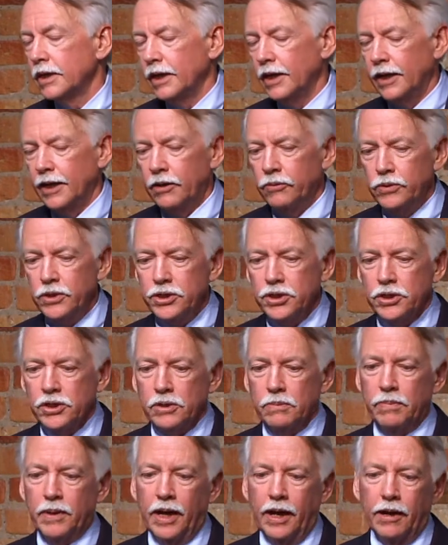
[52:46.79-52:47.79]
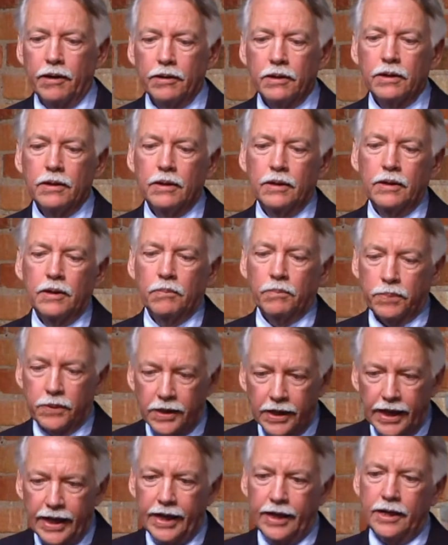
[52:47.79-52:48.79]
uh, which is about
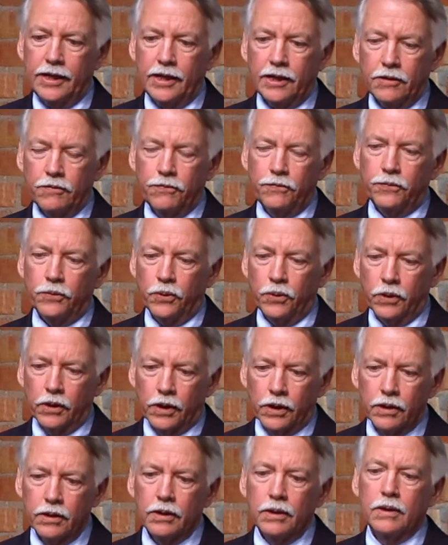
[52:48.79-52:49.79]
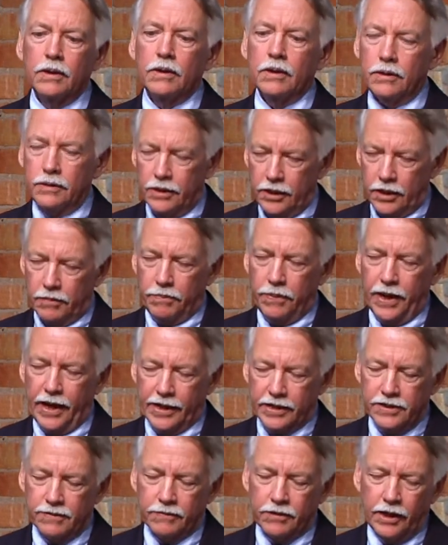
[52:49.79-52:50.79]
planning for the
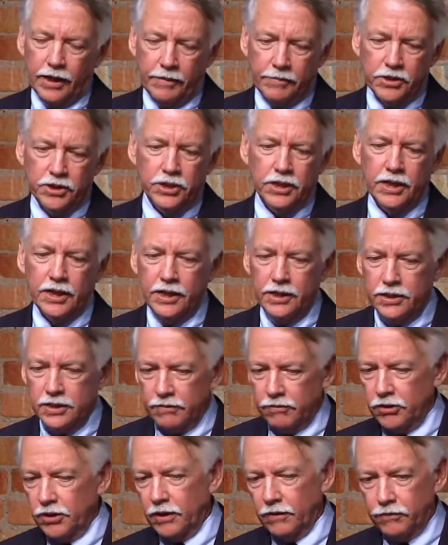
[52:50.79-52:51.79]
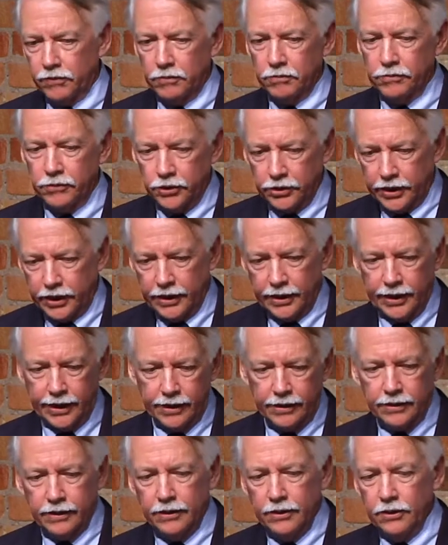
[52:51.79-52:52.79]
impacts of climate change, everything from looking
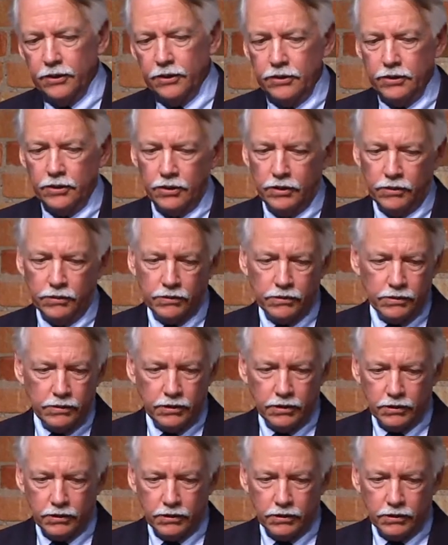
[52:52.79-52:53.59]
at you know,